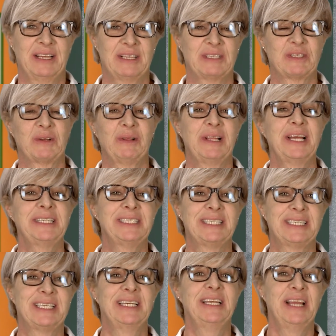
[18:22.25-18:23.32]
So let's
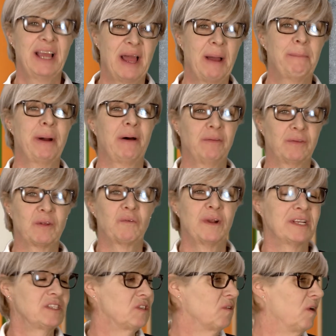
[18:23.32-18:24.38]
see about the
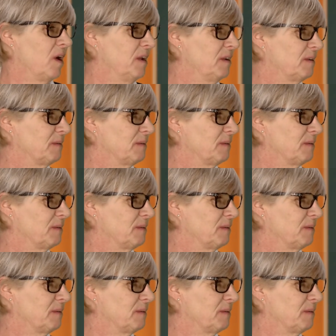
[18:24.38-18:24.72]
restaurant.